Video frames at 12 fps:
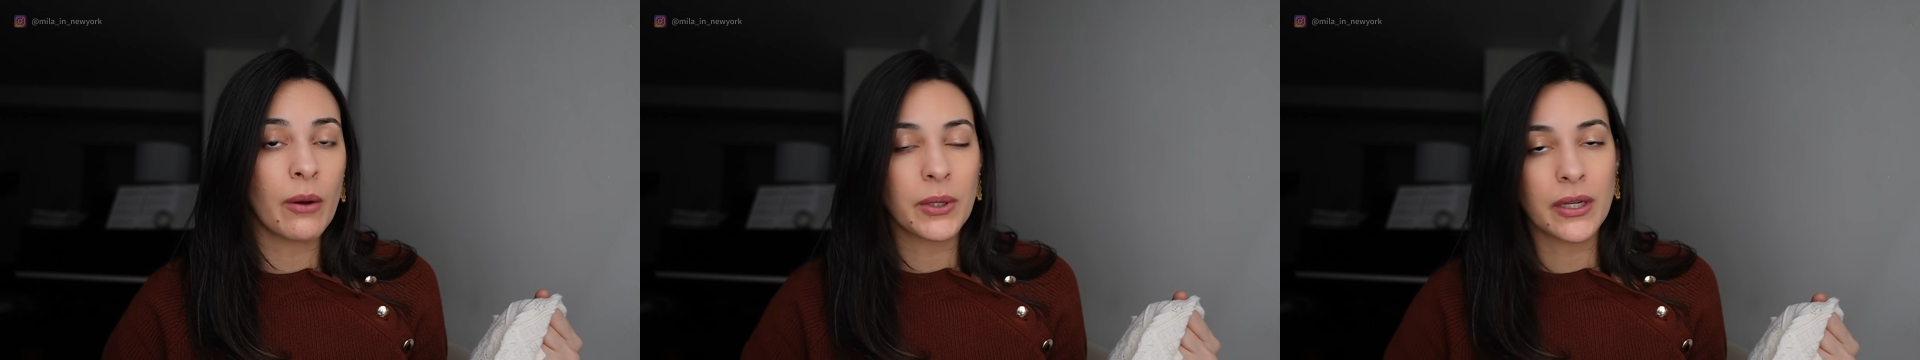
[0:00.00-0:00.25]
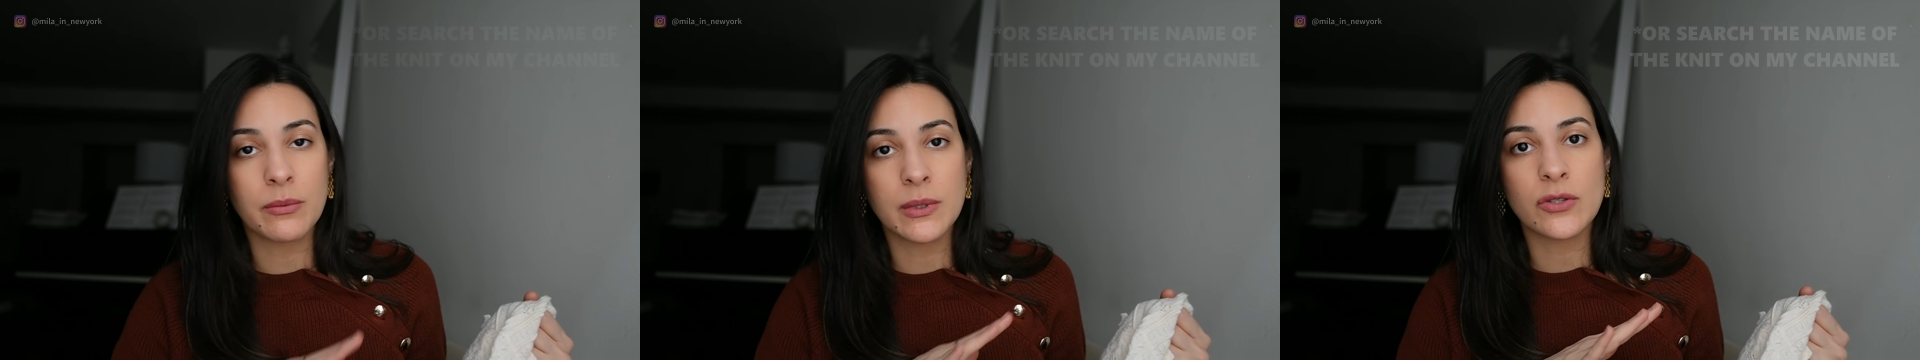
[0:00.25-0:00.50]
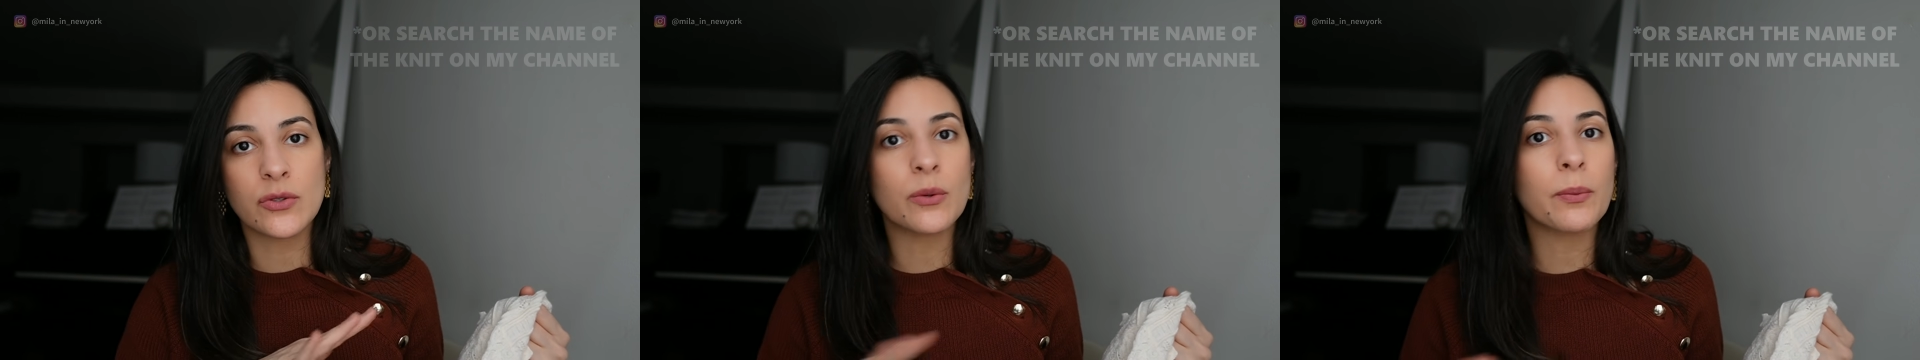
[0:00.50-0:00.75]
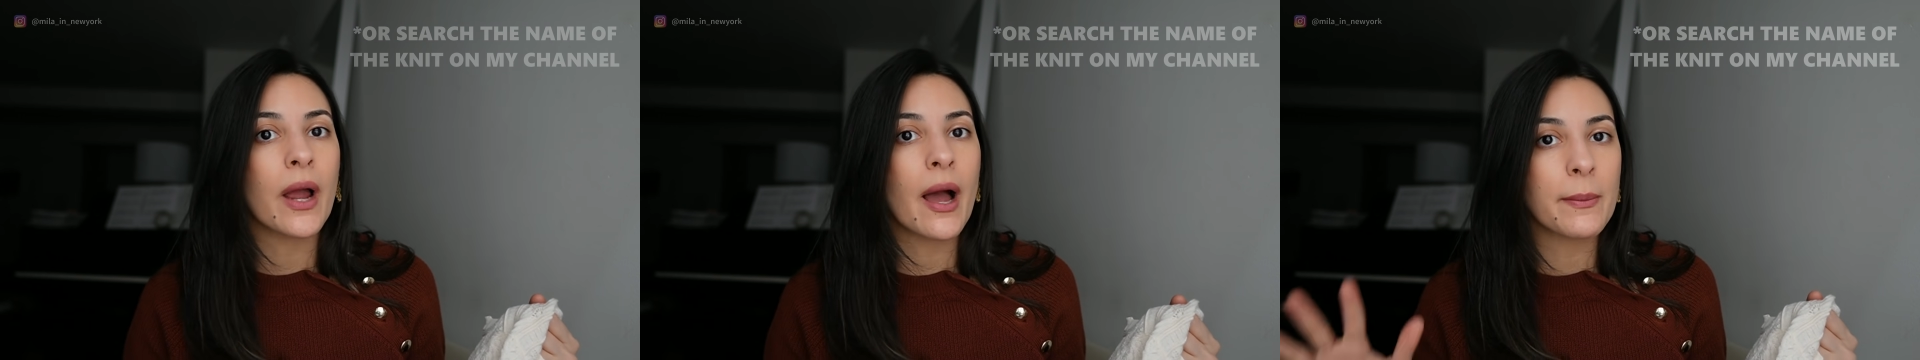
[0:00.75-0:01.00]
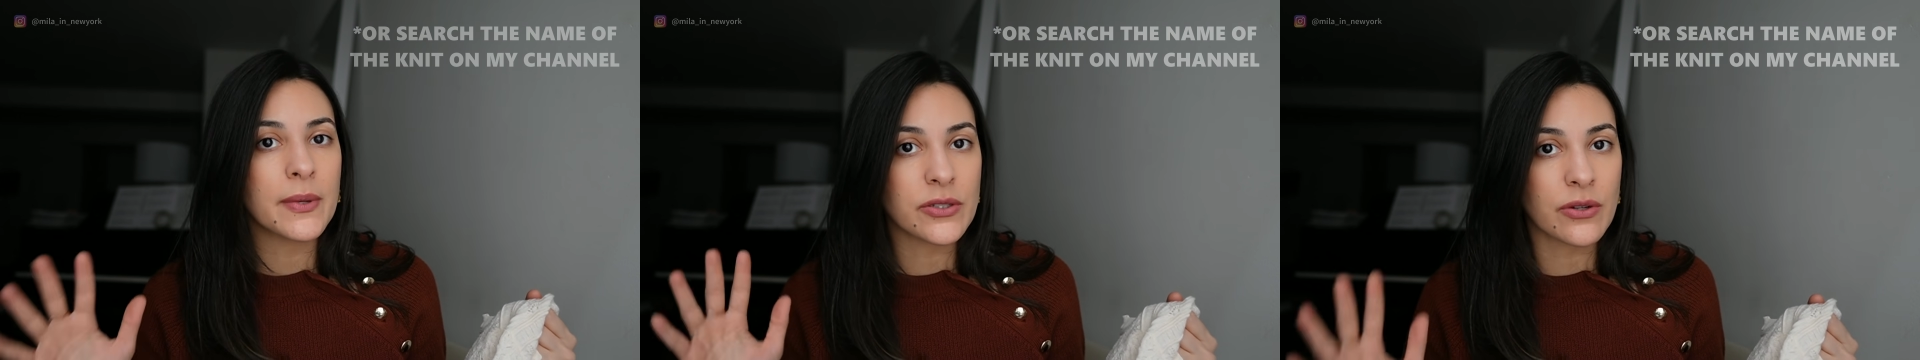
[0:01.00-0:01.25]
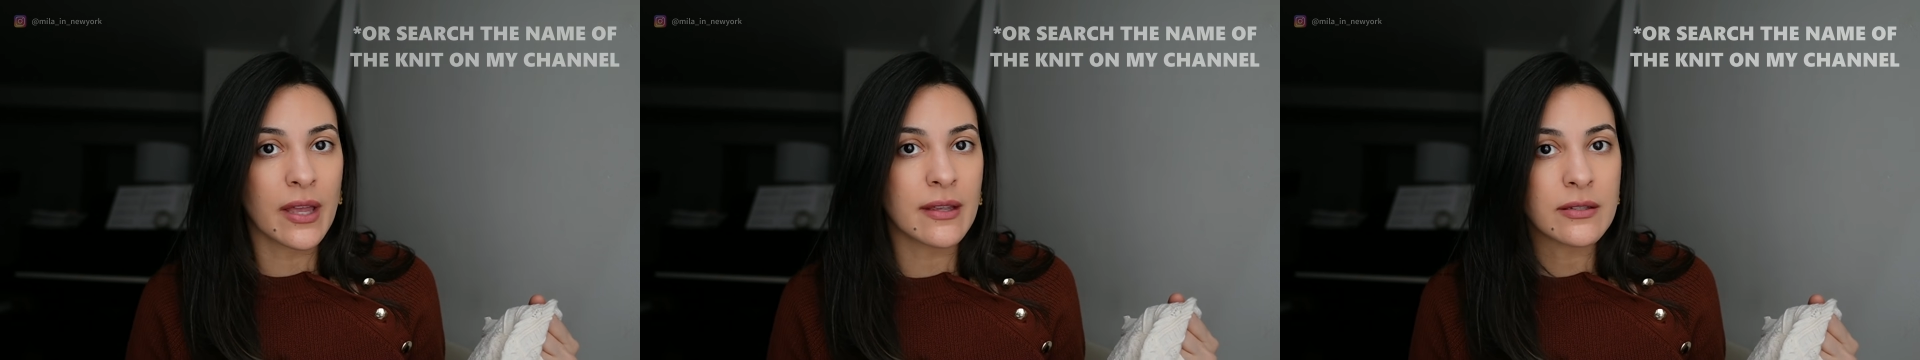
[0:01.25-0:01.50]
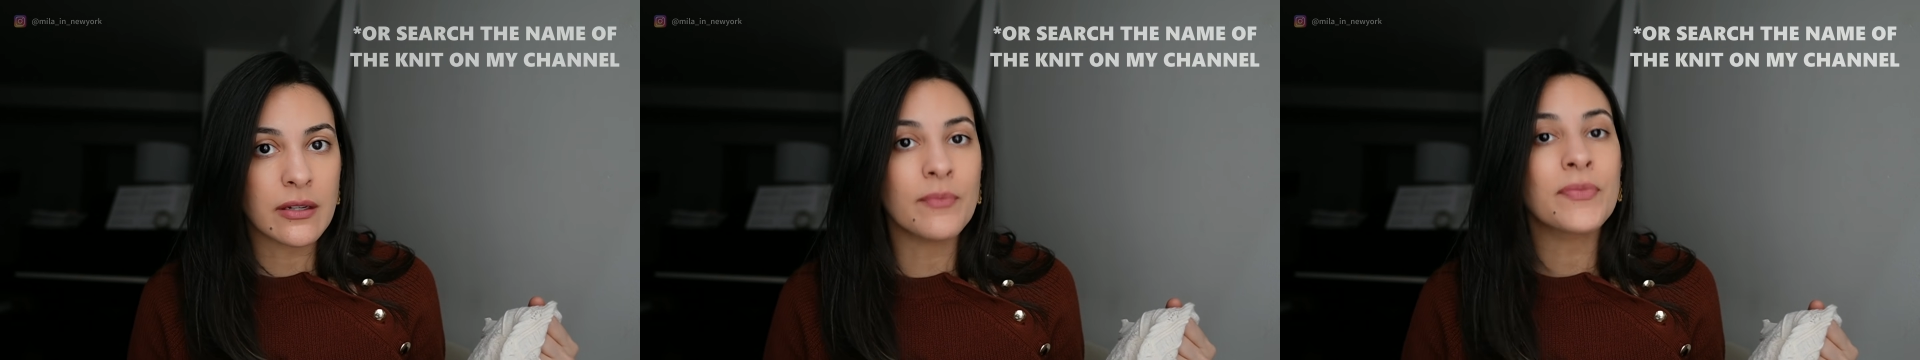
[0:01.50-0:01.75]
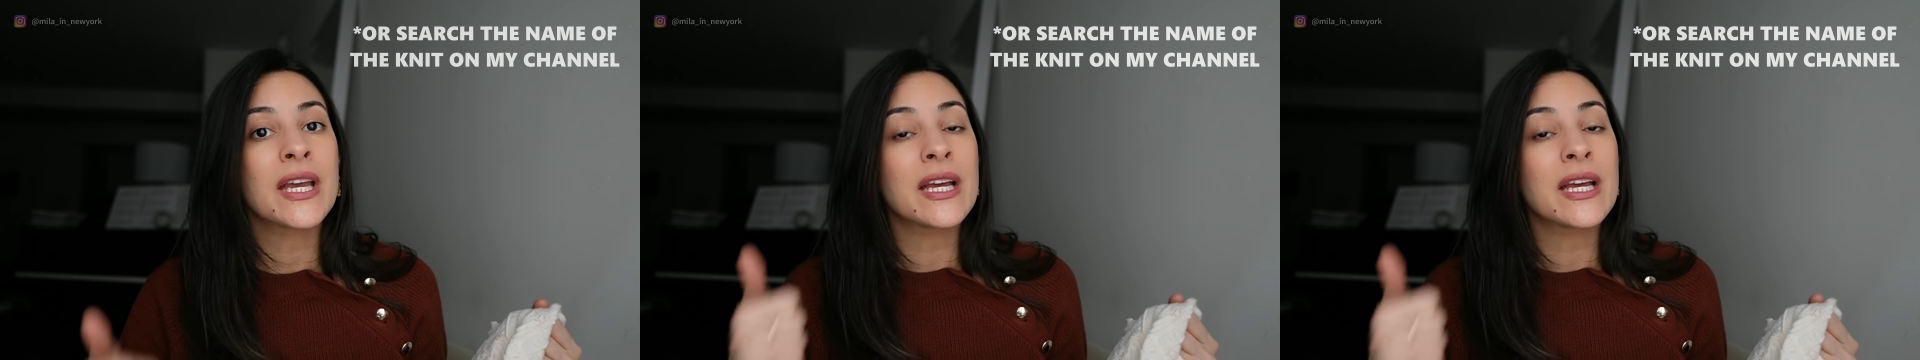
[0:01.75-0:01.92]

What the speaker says: I'm going to be super happy to answer.